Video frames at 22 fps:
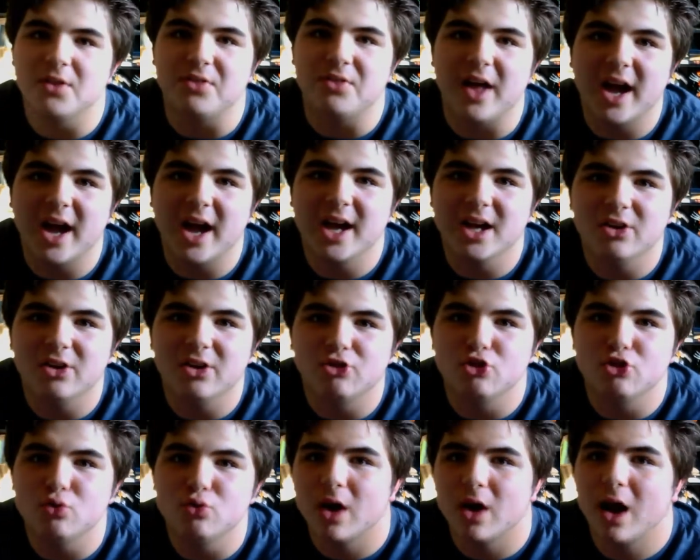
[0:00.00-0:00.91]

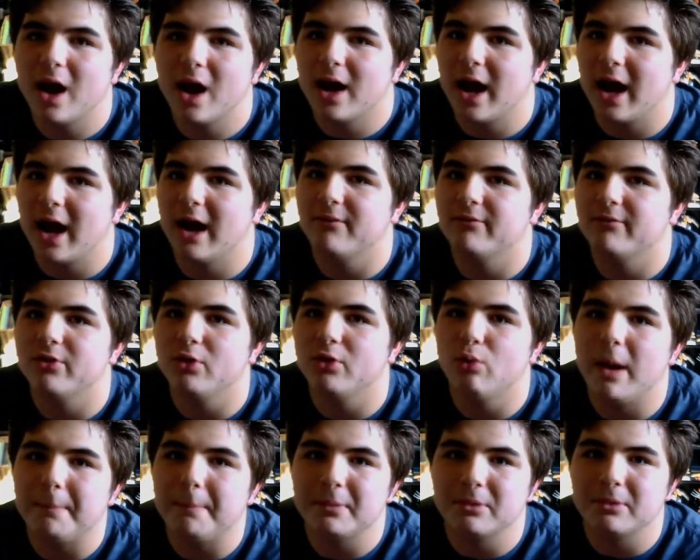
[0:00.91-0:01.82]
They do not have
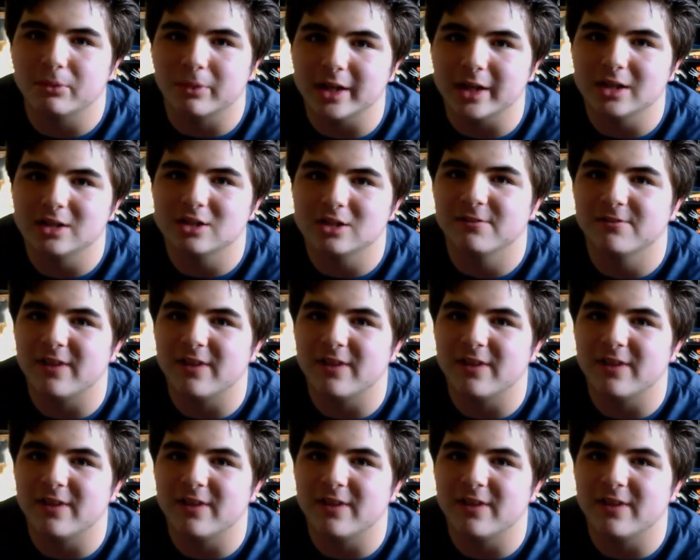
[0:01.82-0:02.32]
the weaponry